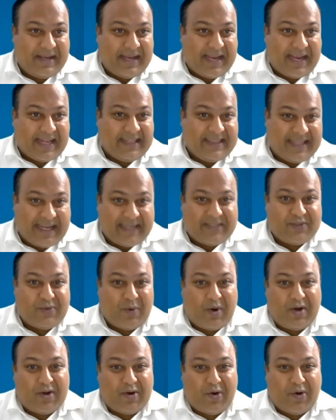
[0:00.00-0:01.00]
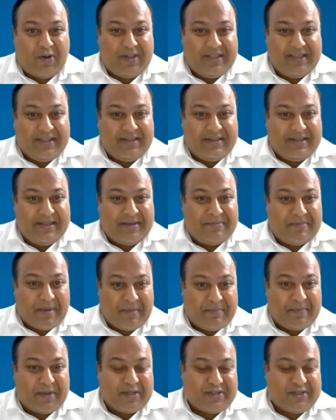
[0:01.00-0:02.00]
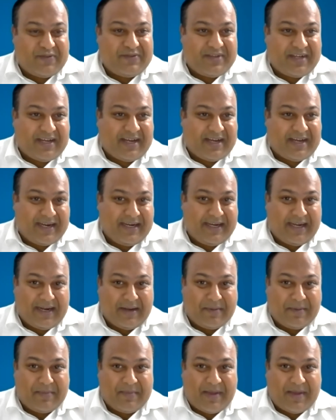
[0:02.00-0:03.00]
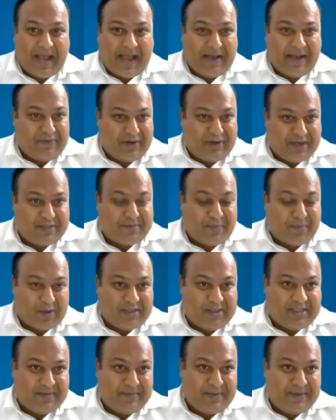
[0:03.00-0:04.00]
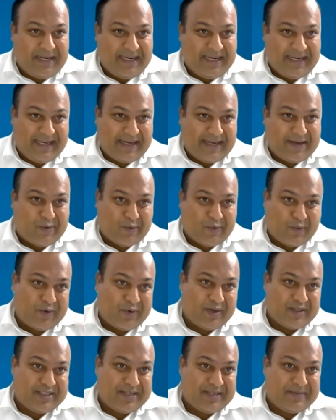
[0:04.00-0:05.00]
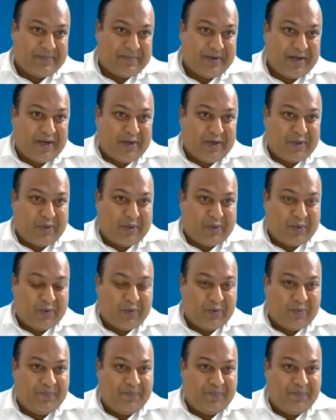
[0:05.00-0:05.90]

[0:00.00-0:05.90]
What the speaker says: And that's what all the members of the current and club have a responsibility and ownership